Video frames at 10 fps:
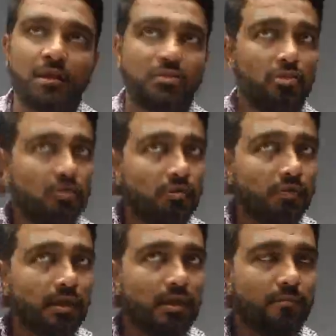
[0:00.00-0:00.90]
So
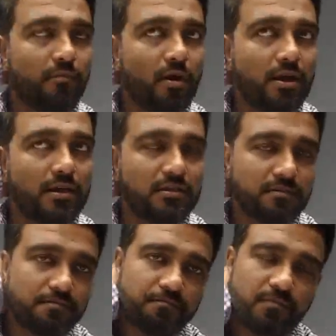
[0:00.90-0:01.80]
the point is,
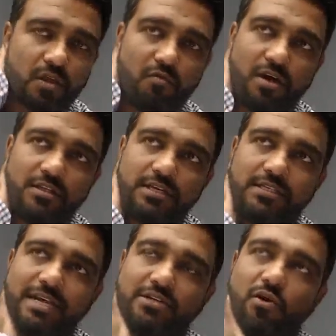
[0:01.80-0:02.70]
once it
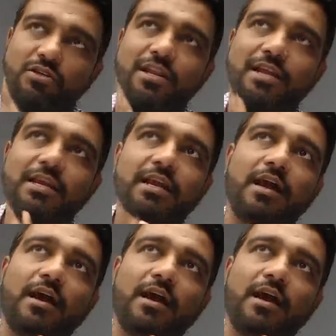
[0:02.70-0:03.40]
starts oscillating,